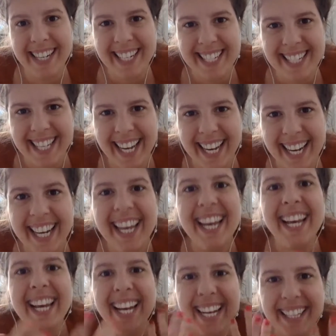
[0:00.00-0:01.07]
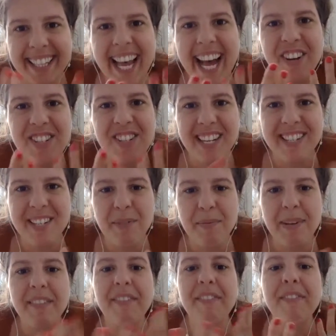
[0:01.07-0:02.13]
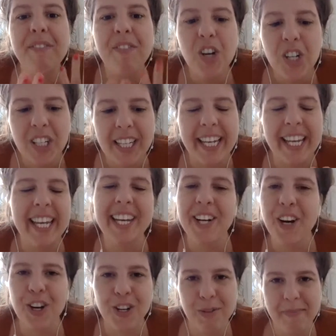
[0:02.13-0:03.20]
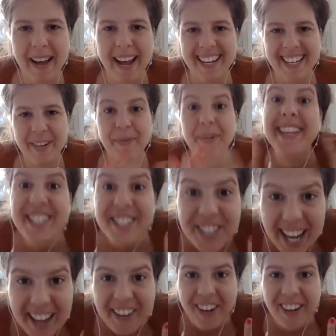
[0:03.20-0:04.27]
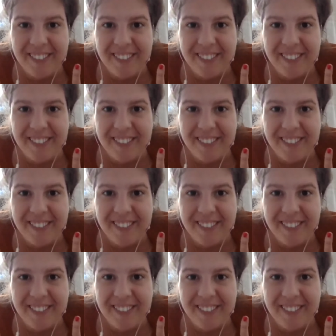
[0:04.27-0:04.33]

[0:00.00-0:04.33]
It's like, it allows us to be fully in our humanity with each other, right?